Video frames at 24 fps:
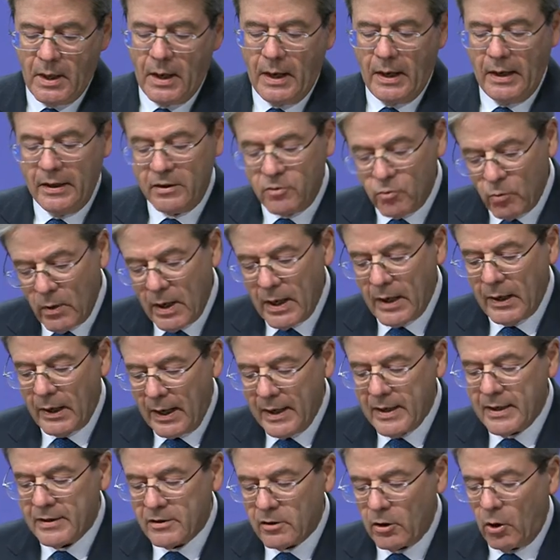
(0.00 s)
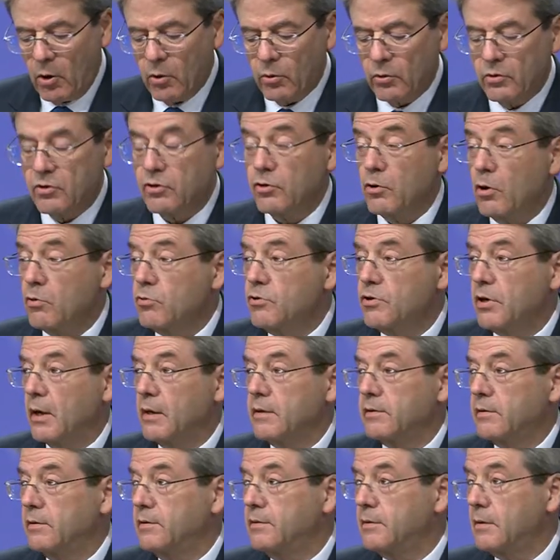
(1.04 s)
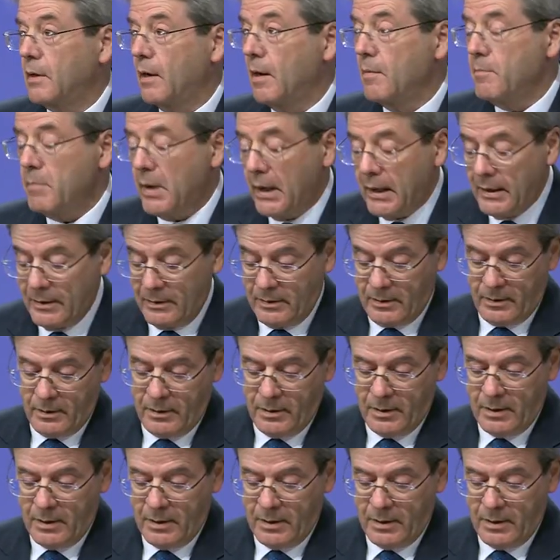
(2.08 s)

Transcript: as well as on social sustainability.